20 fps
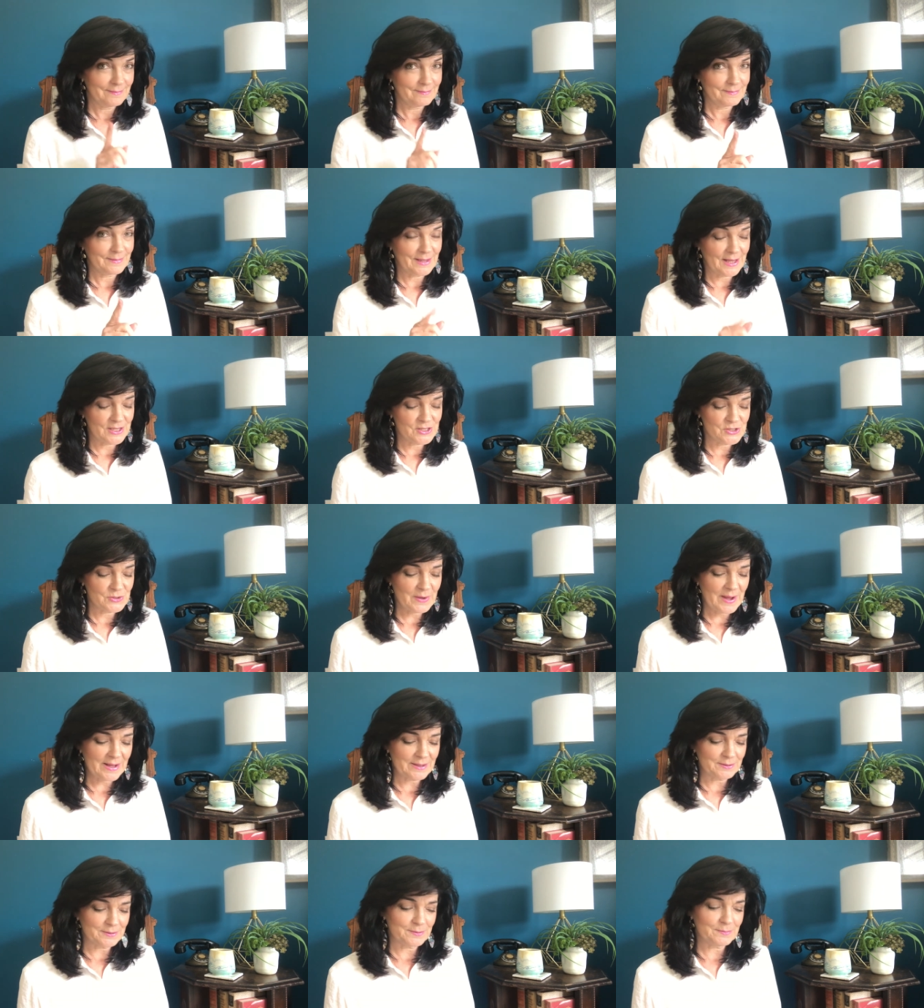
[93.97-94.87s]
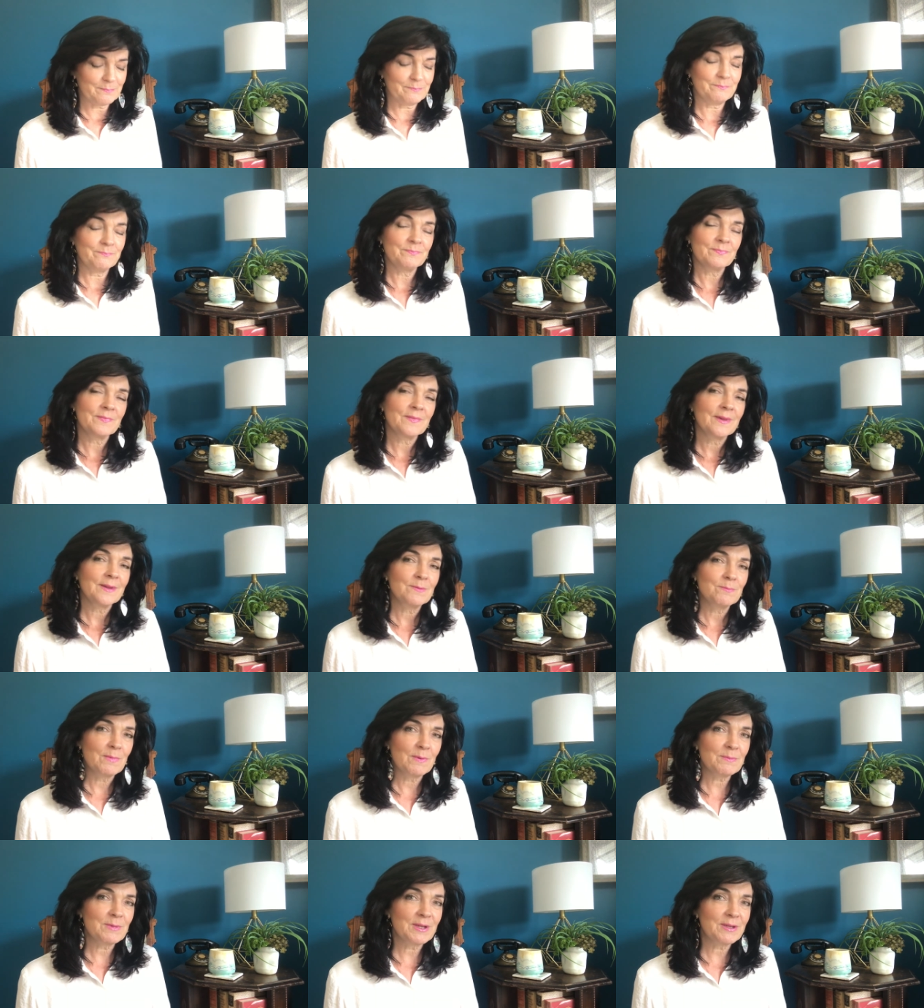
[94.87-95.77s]
Glad you asked.
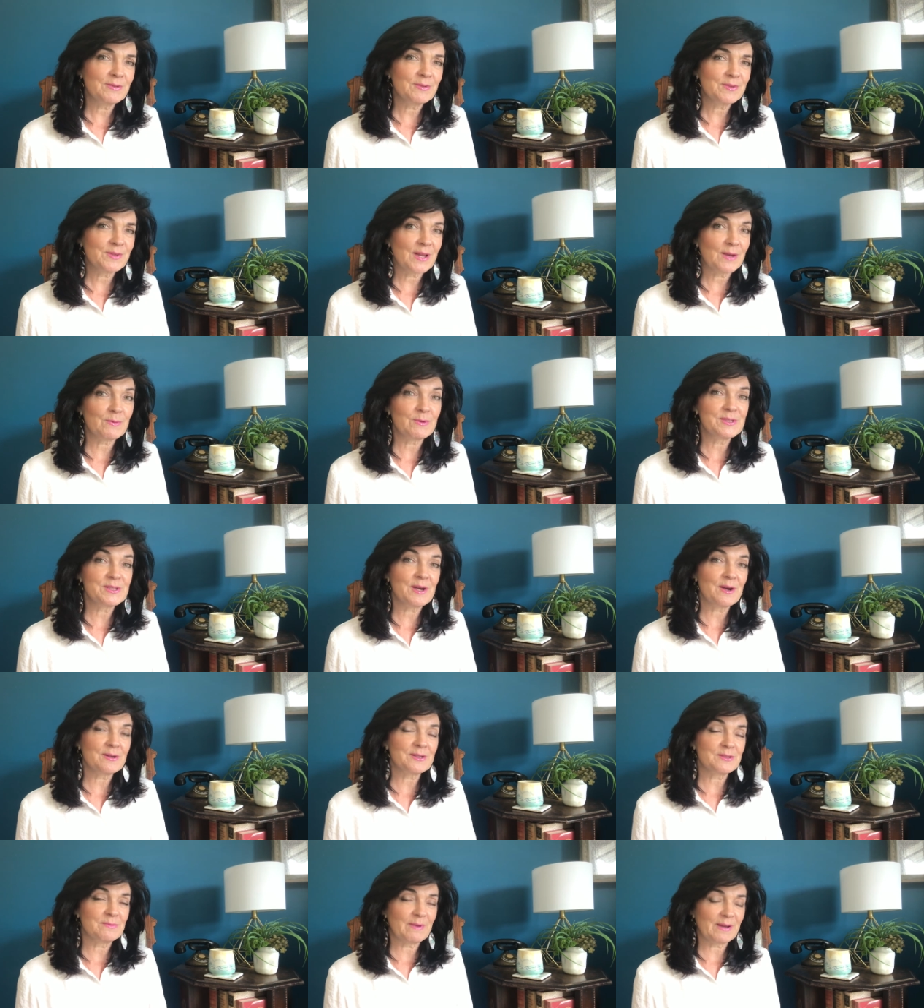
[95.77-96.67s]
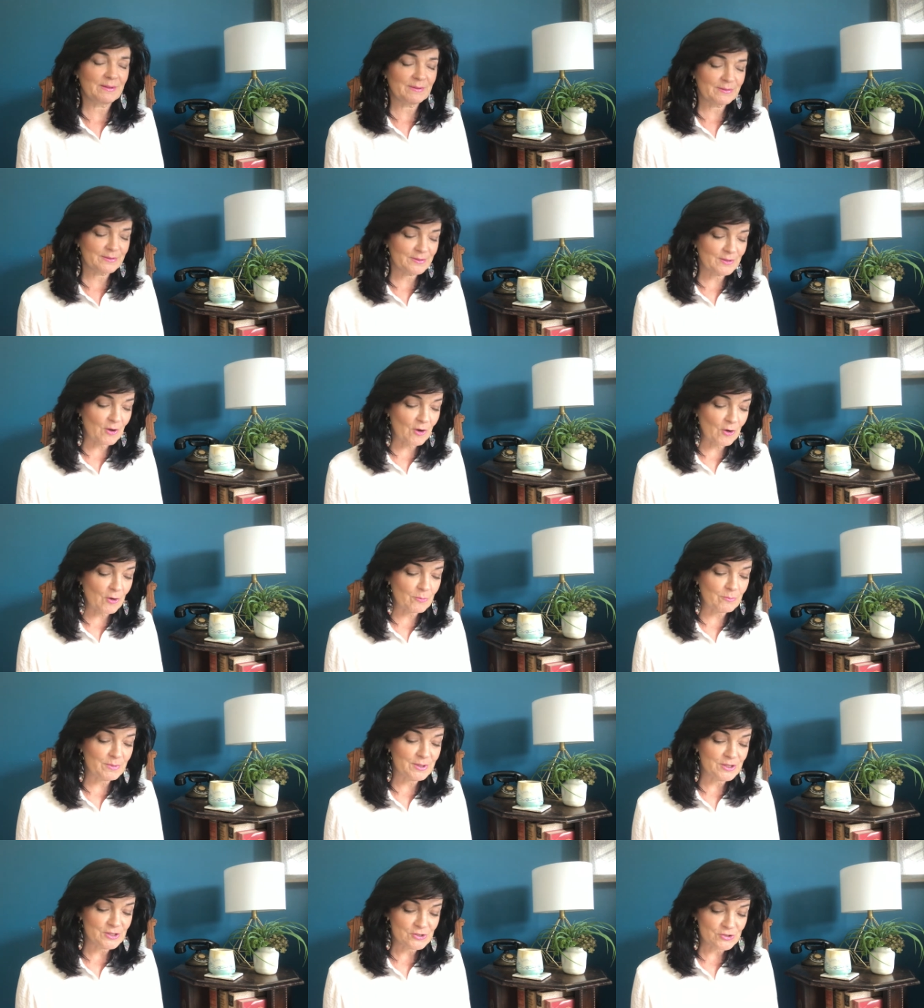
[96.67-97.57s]
Remember yesterday we talked about
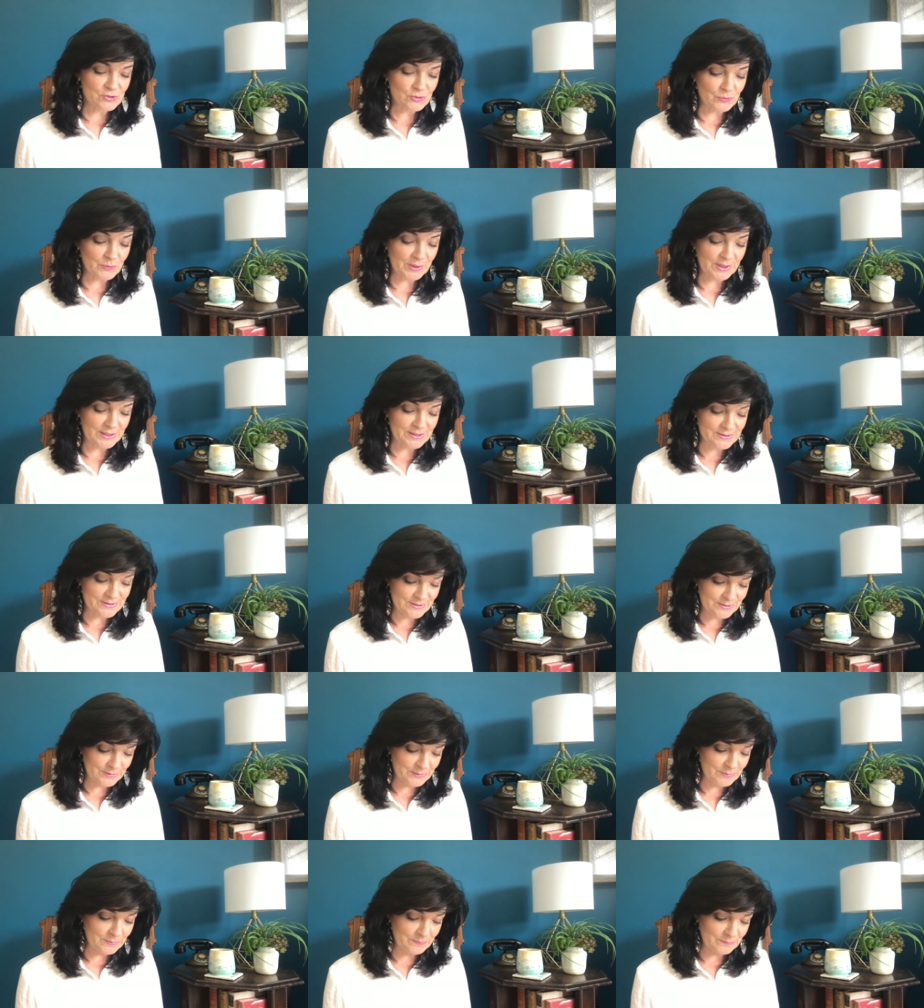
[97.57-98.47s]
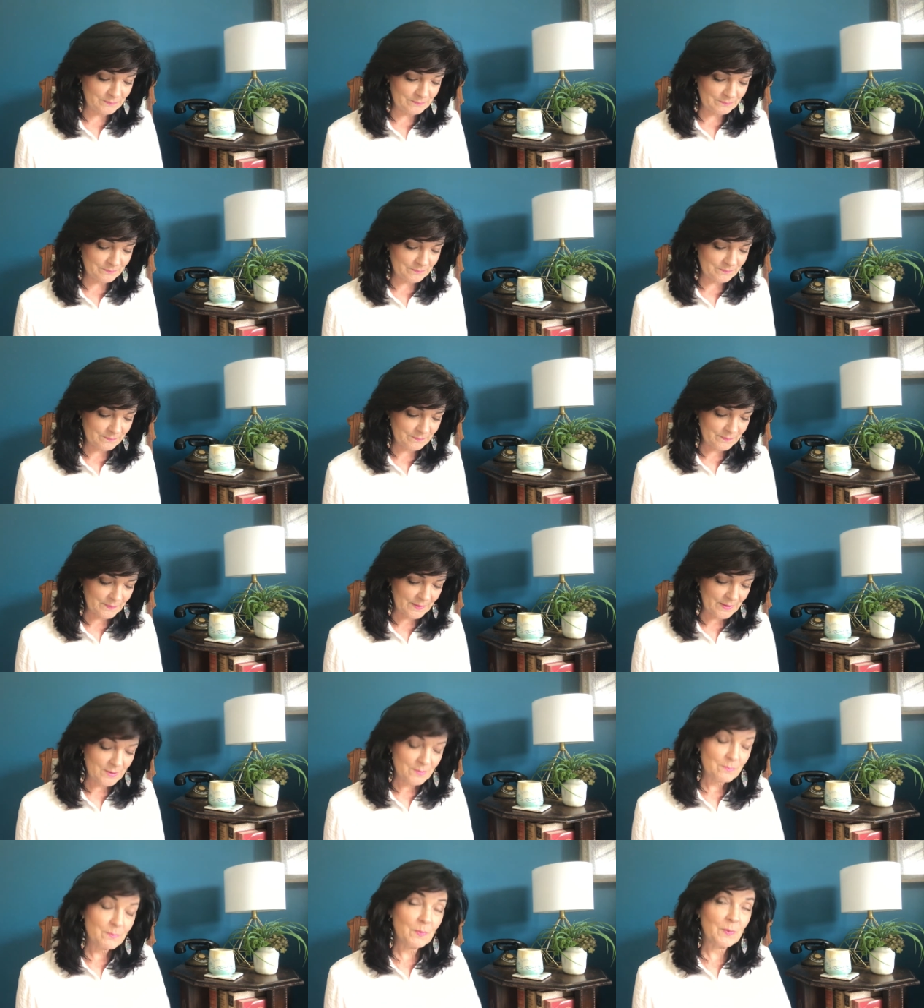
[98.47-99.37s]
Psalm twenty-two
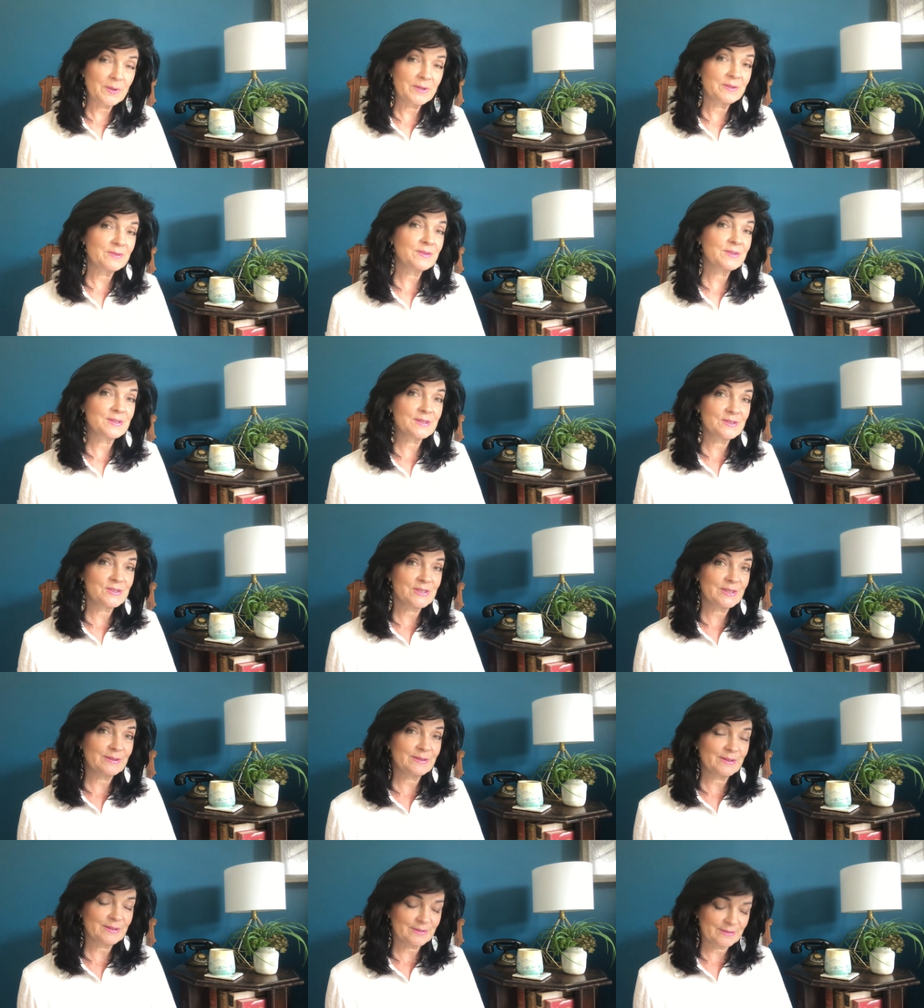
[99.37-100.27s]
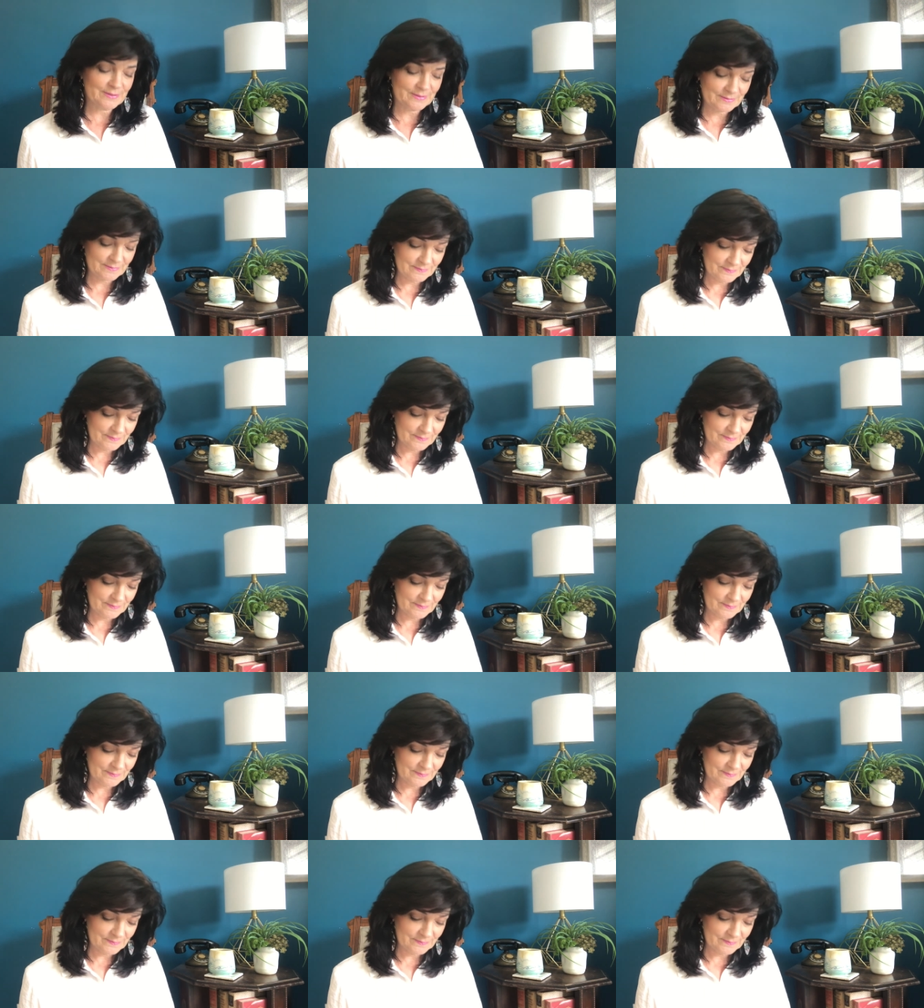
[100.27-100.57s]
points to Jesus.